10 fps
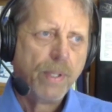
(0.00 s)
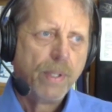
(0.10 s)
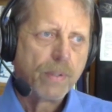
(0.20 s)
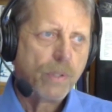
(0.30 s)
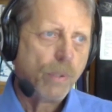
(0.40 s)

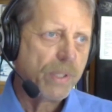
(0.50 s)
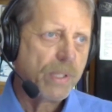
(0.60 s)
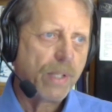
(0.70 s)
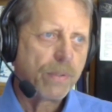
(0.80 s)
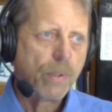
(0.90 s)
So she went
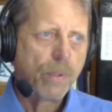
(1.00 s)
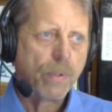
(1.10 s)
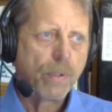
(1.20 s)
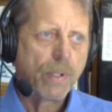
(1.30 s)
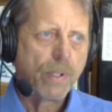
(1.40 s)
down
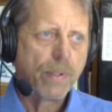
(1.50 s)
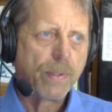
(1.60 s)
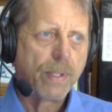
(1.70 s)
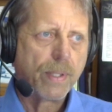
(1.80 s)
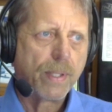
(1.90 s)
to
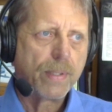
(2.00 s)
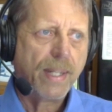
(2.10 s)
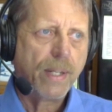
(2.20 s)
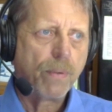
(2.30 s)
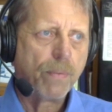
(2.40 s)
a
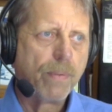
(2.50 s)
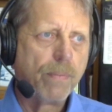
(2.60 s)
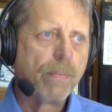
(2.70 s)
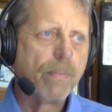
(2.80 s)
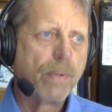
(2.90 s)
town,
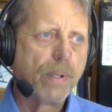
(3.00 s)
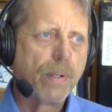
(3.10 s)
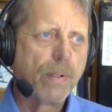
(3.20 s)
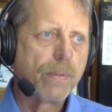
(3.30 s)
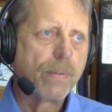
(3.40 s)

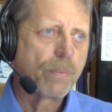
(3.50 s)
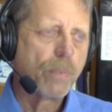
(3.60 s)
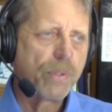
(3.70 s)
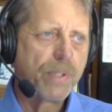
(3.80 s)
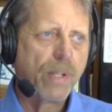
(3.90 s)

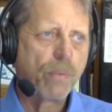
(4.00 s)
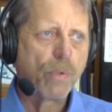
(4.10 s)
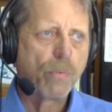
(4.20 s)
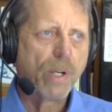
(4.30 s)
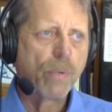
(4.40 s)
small town where
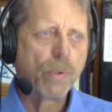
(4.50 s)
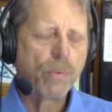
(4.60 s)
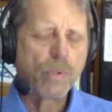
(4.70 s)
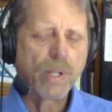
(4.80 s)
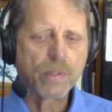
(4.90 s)
railroad
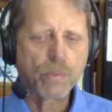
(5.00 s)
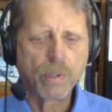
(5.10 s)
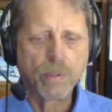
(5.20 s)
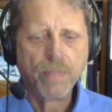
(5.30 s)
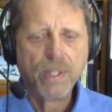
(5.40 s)
tracks
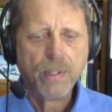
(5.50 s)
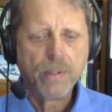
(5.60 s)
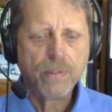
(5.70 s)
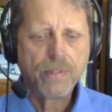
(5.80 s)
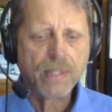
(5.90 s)
were.
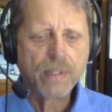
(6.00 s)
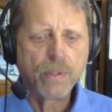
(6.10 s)
She sat there in her